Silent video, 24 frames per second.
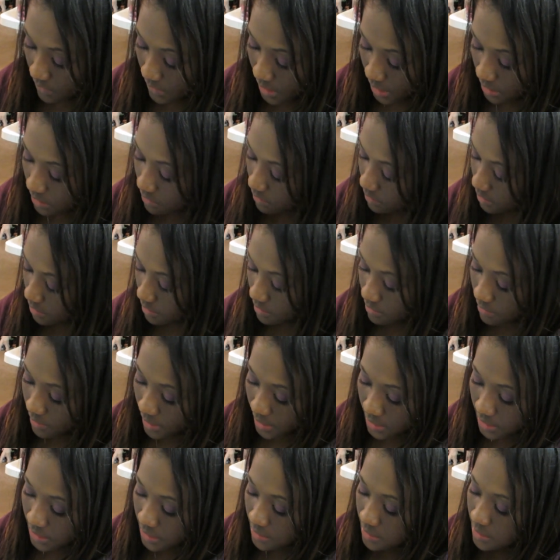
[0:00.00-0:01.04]
I don't know.
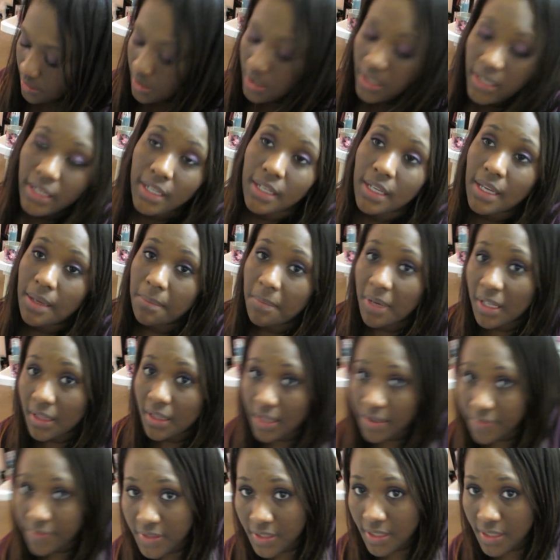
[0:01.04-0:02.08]
I need to like get my
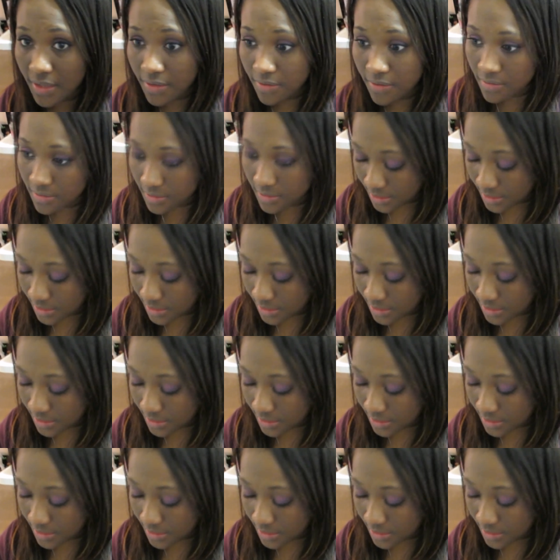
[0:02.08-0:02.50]
life together and